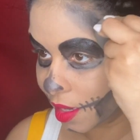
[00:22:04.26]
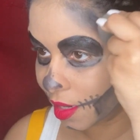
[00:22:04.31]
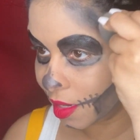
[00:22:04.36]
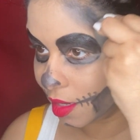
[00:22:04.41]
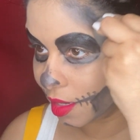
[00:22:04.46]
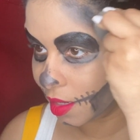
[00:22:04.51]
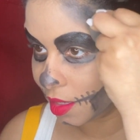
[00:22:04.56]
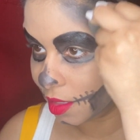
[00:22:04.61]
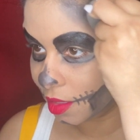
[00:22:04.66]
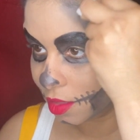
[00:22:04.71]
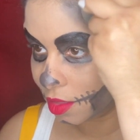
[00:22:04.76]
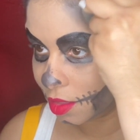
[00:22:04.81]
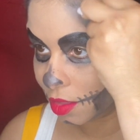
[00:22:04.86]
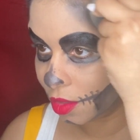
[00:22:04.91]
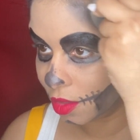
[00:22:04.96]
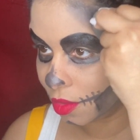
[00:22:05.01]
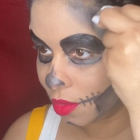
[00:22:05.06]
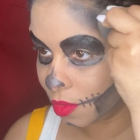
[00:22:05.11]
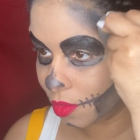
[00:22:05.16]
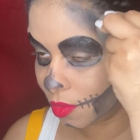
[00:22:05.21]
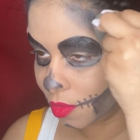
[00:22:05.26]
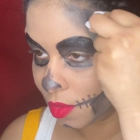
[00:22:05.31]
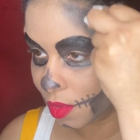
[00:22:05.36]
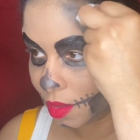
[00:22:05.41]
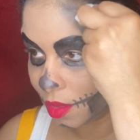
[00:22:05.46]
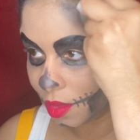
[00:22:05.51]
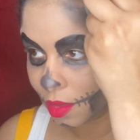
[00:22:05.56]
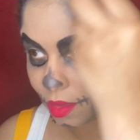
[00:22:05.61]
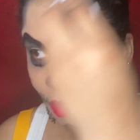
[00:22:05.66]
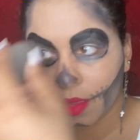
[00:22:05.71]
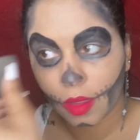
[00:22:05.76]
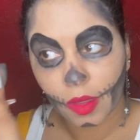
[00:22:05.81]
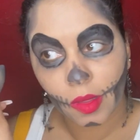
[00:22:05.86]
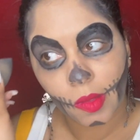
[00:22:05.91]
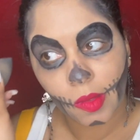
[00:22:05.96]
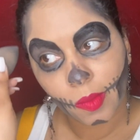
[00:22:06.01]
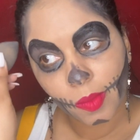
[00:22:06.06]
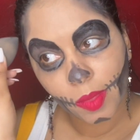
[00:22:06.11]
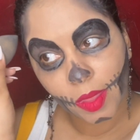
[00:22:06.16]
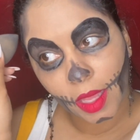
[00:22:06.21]
and into
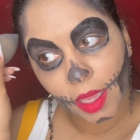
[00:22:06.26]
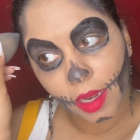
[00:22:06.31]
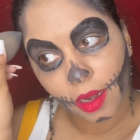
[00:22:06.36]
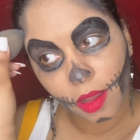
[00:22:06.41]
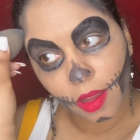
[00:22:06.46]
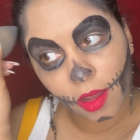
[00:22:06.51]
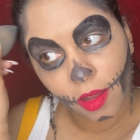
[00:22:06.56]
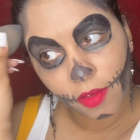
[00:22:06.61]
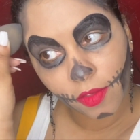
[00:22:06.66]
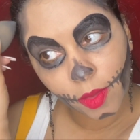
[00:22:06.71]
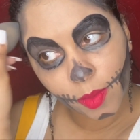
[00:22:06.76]
that coffee